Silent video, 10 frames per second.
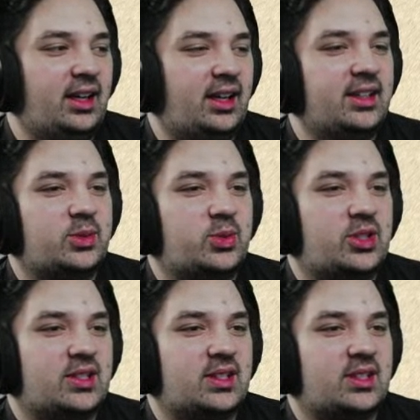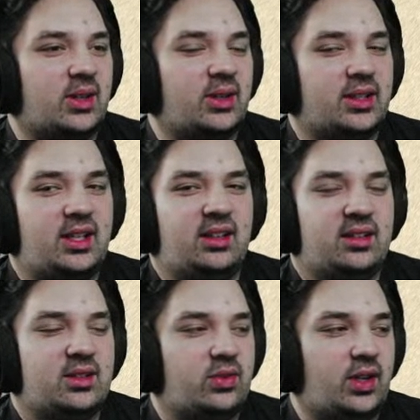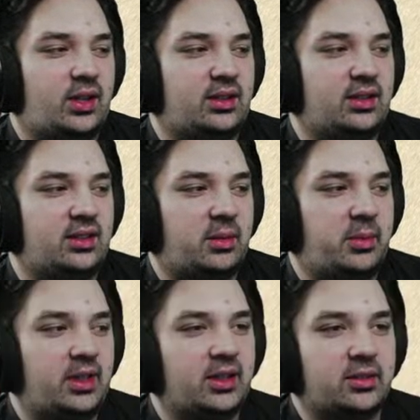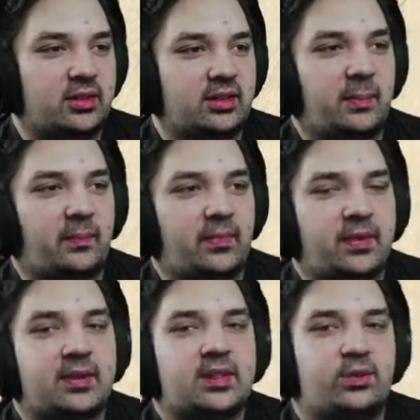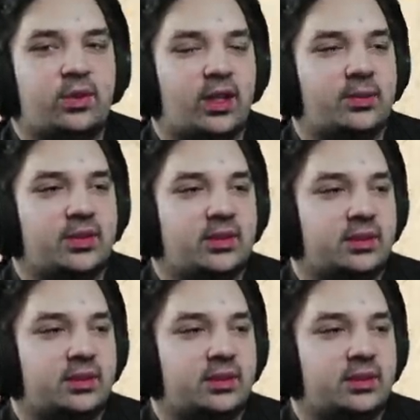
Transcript: And this was just the start. Keenan, that's fine. Come hang up. Good vibes.